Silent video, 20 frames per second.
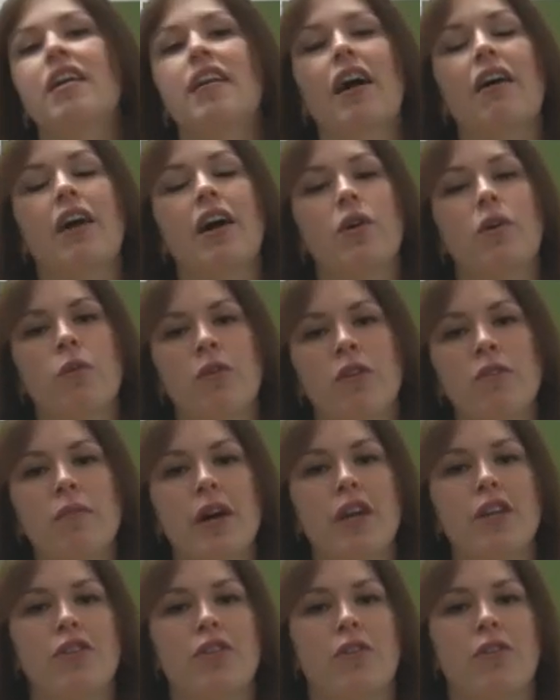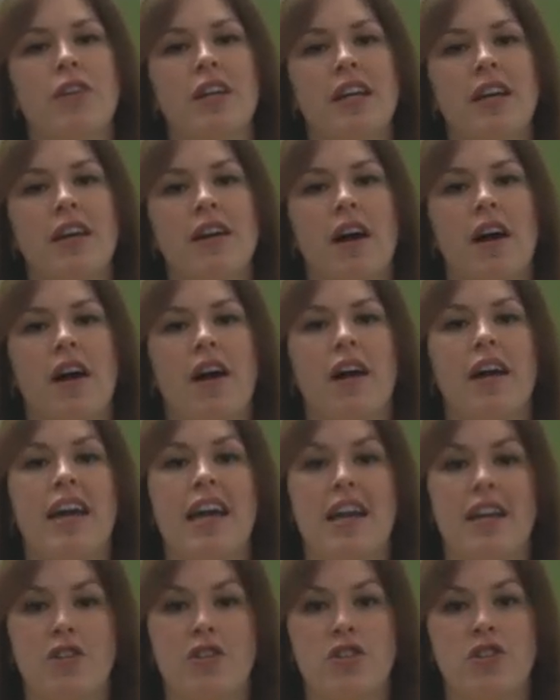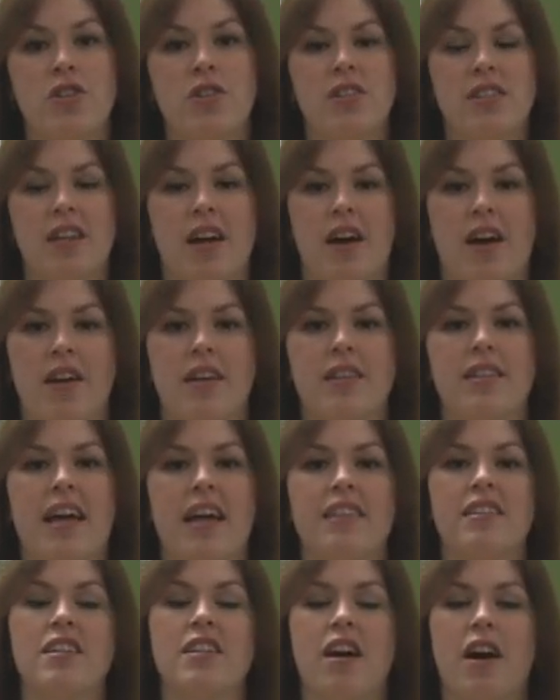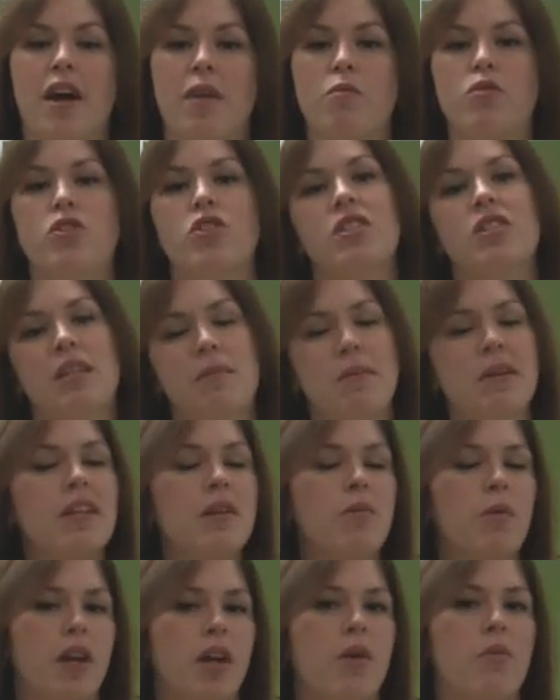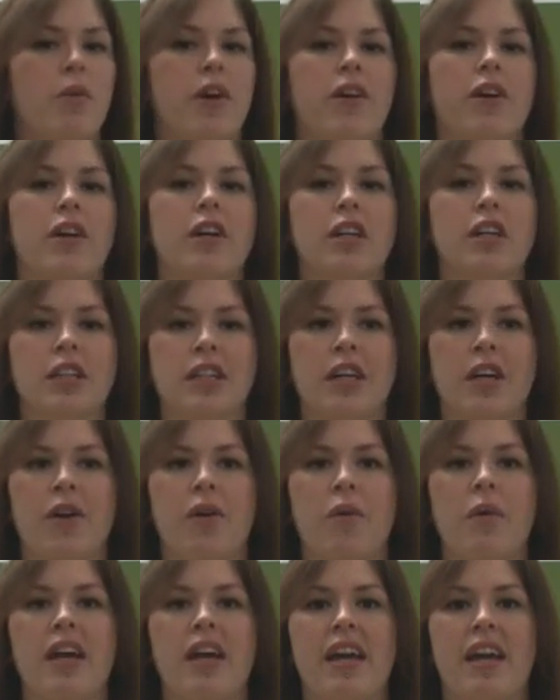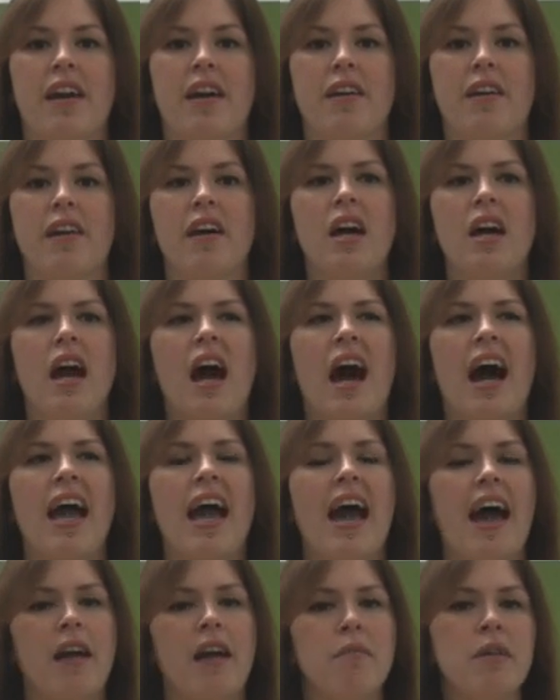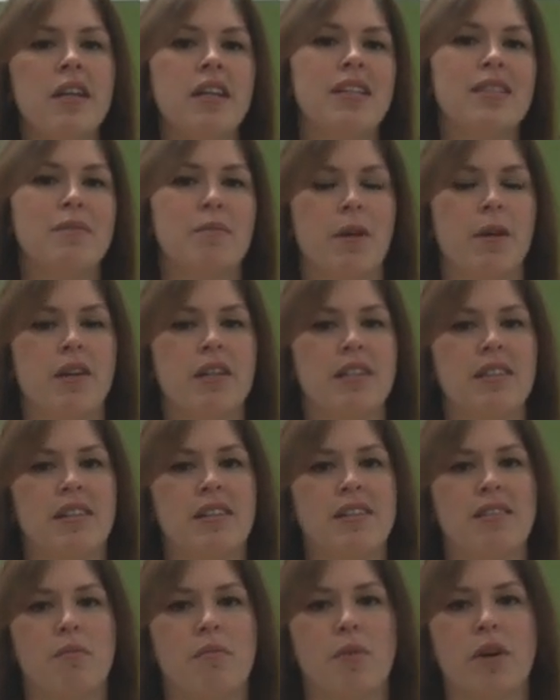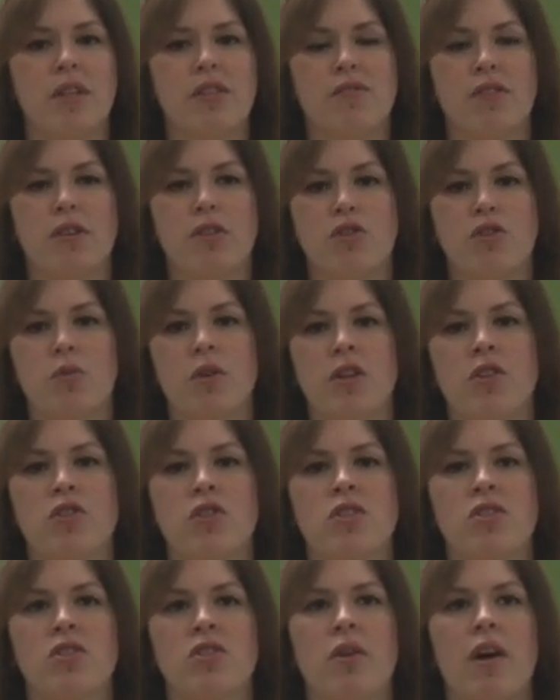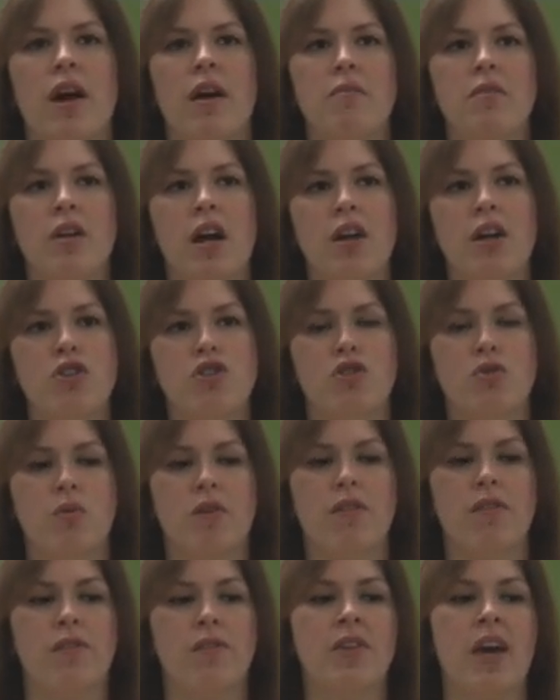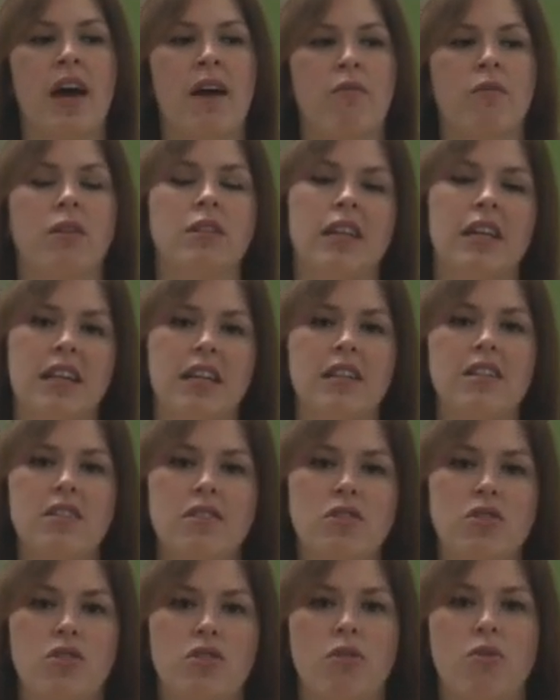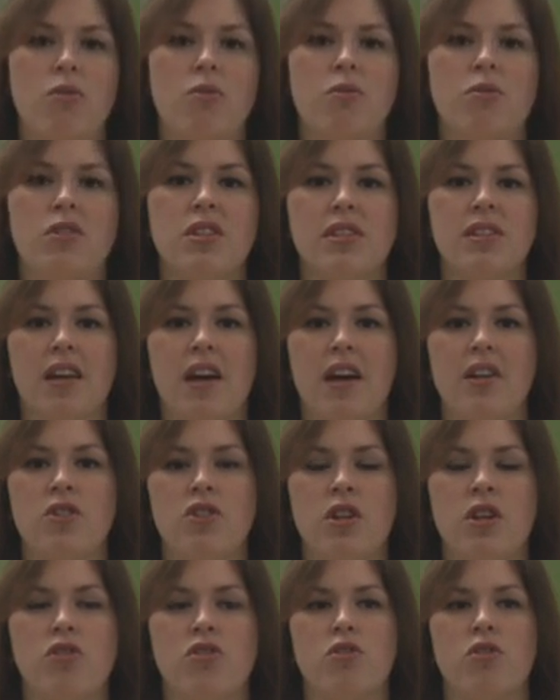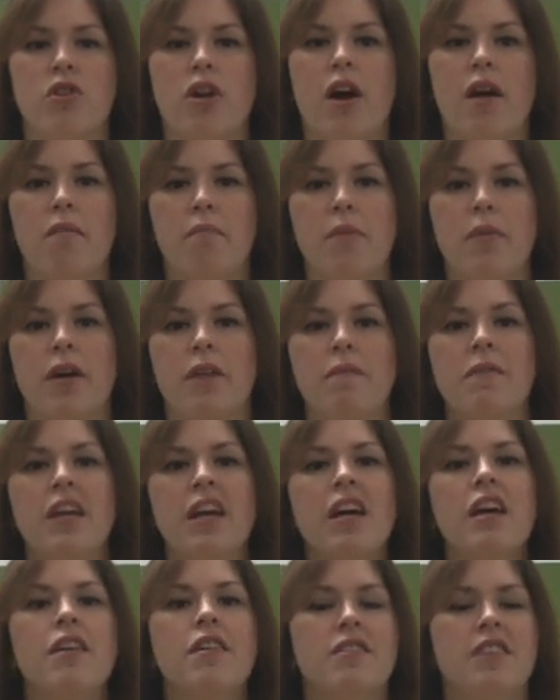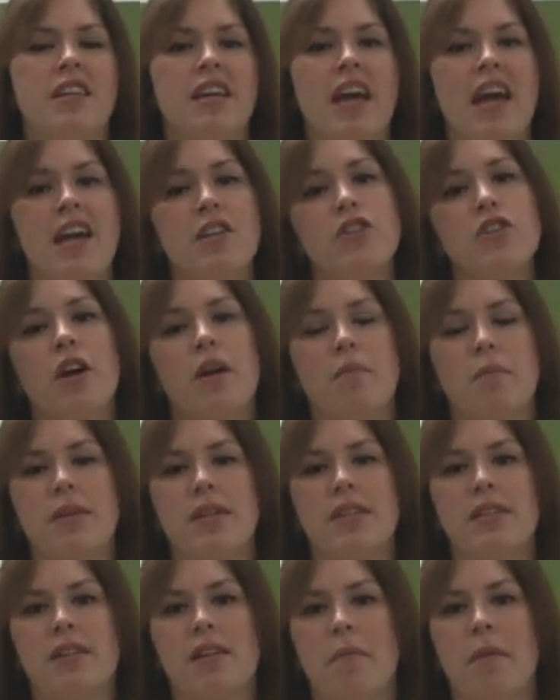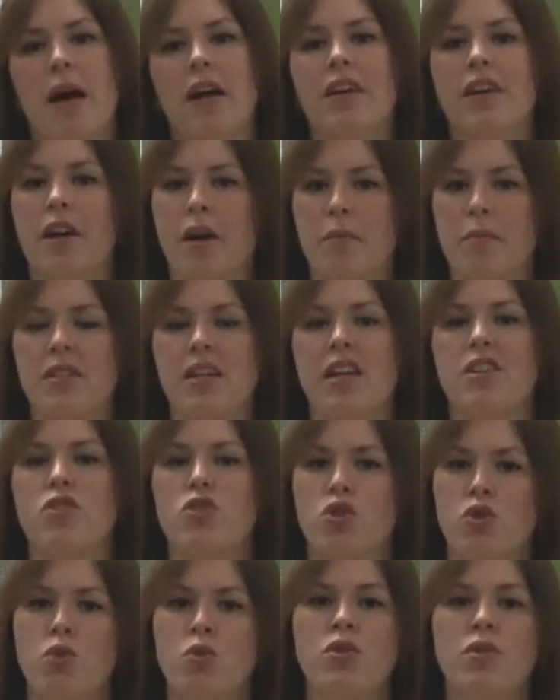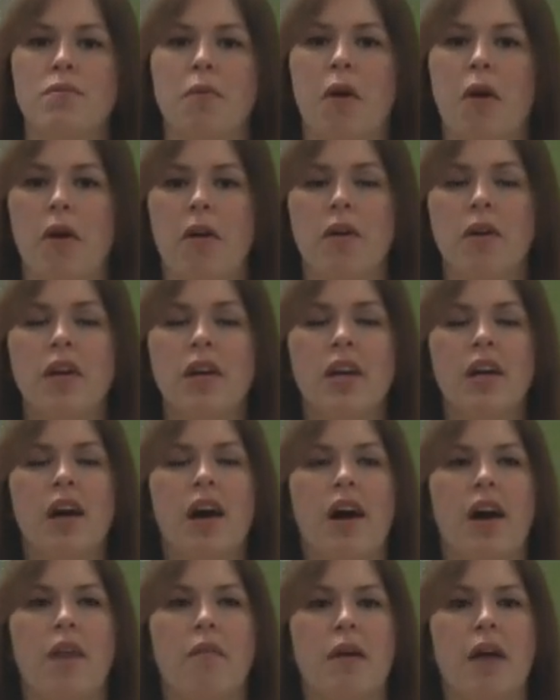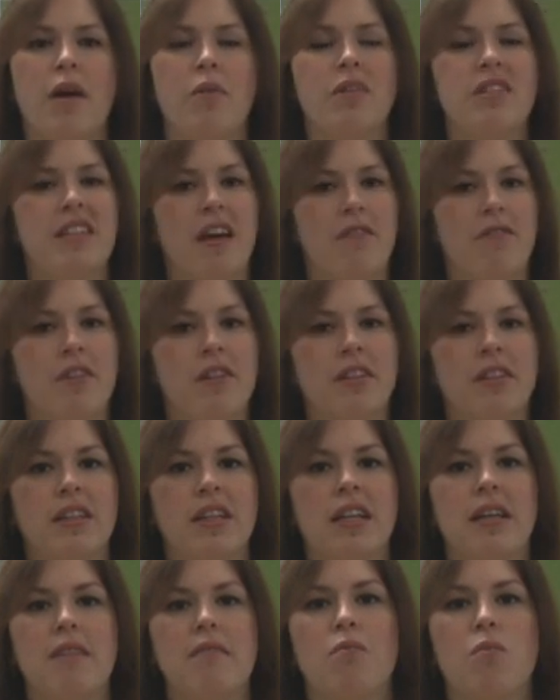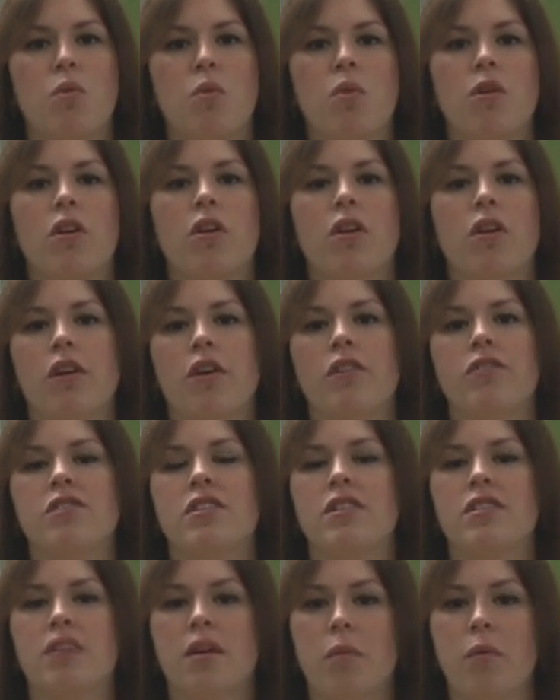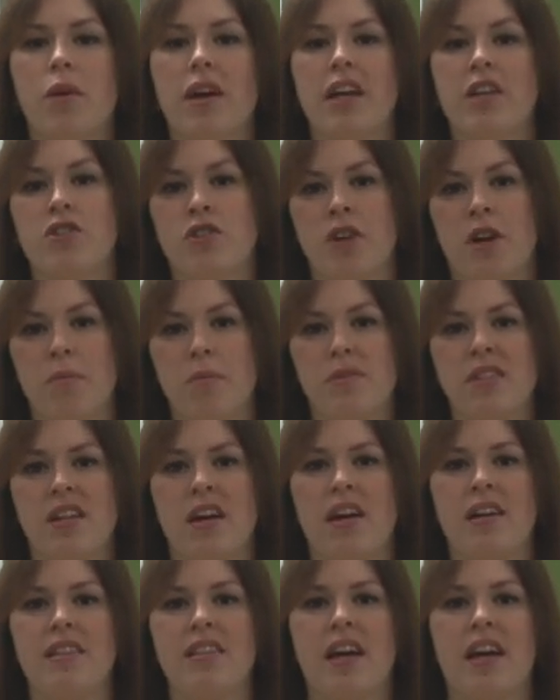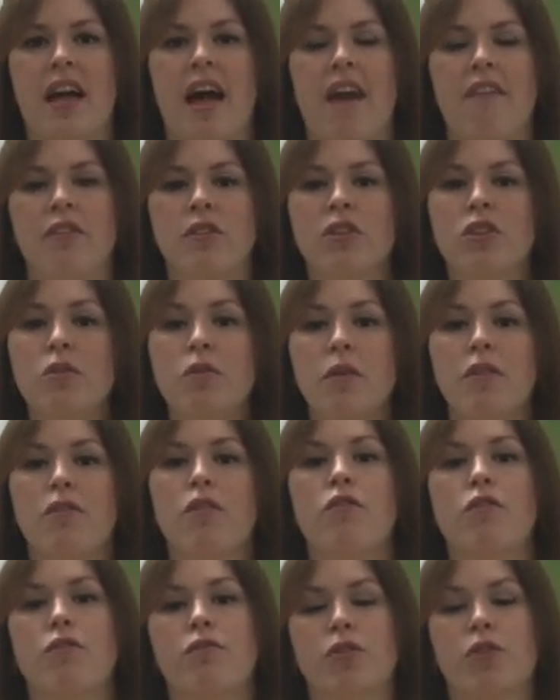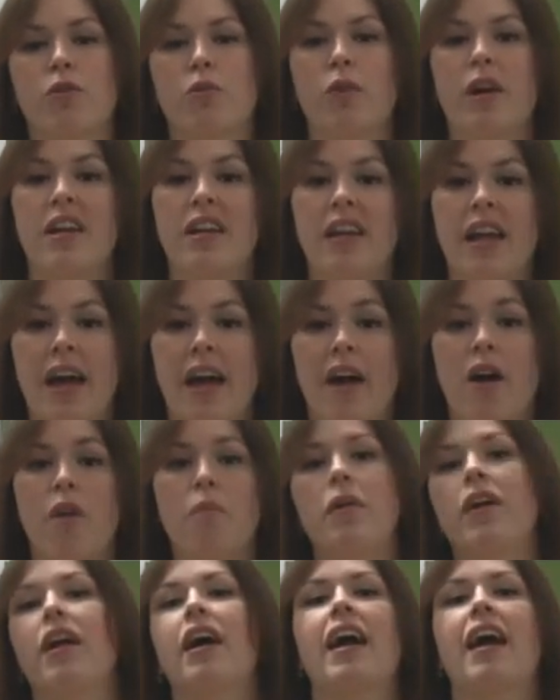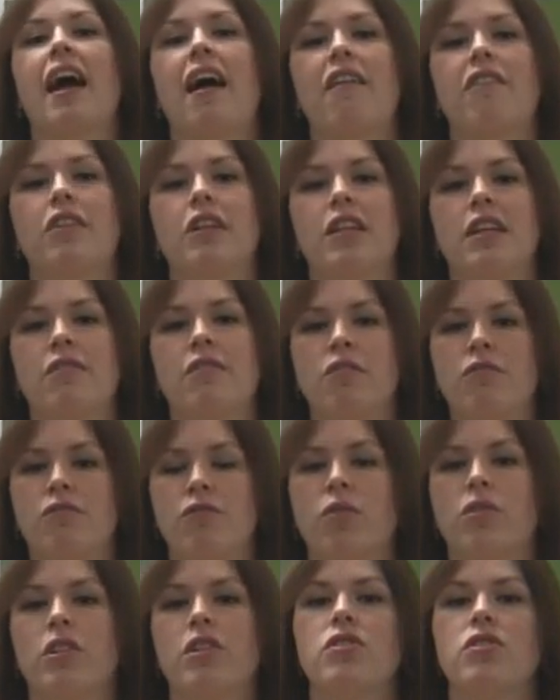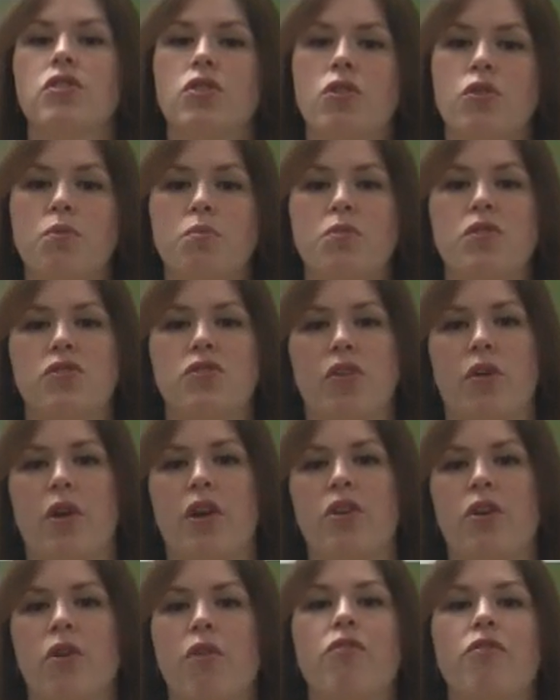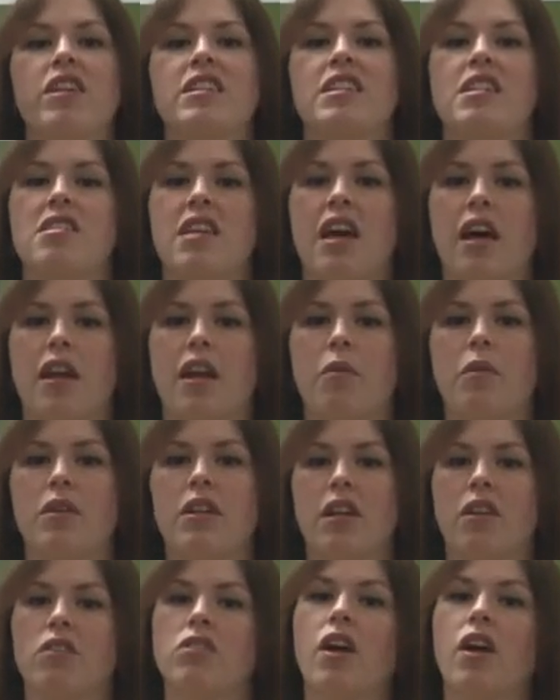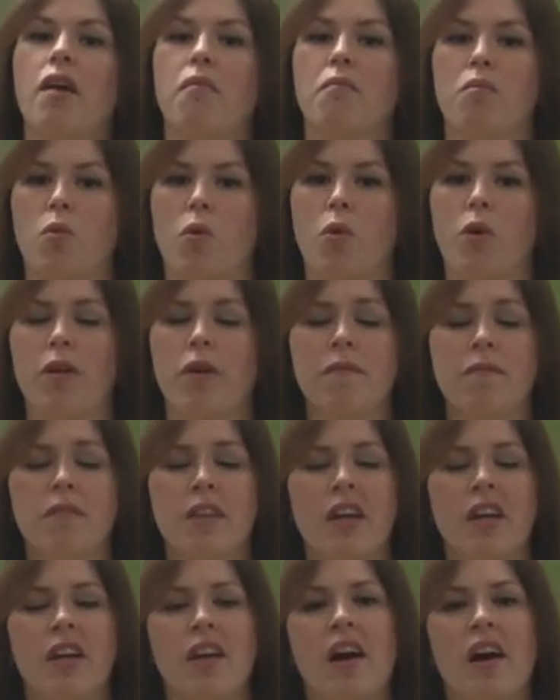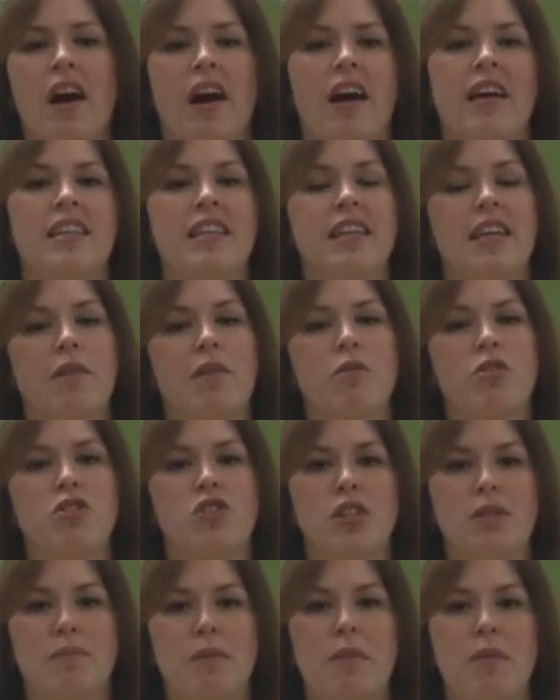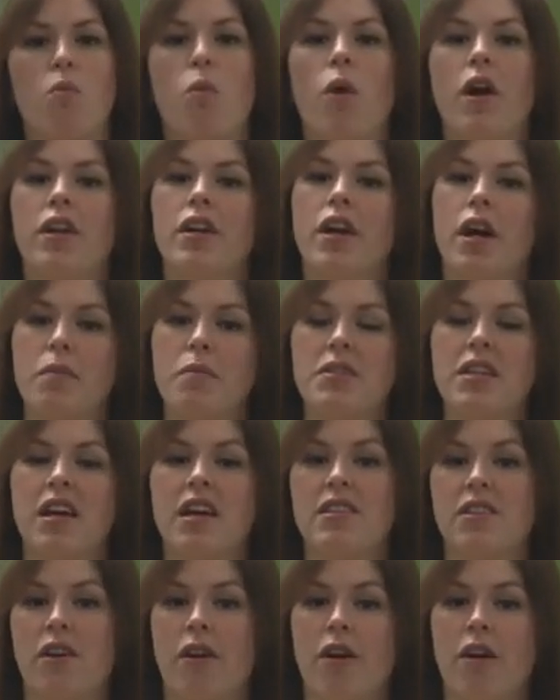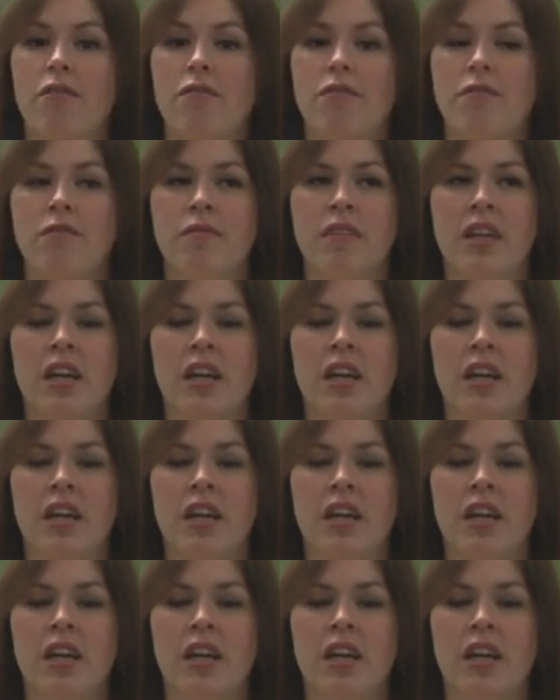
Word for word: Now I ordered my thirty H uh, size at the time, which is typically what I wear in Cleo, and I had been experiencing some breast fluctuations, so I'm not sure if that related to the size change or not, but the H cup is about a cup size too small. Um, I would definitely need more on the double H cup size. I have a little bit of overflow right now, but I haven't even fully scooped, so I know if I did that I would get a lot more. I think it would just be one cup size off.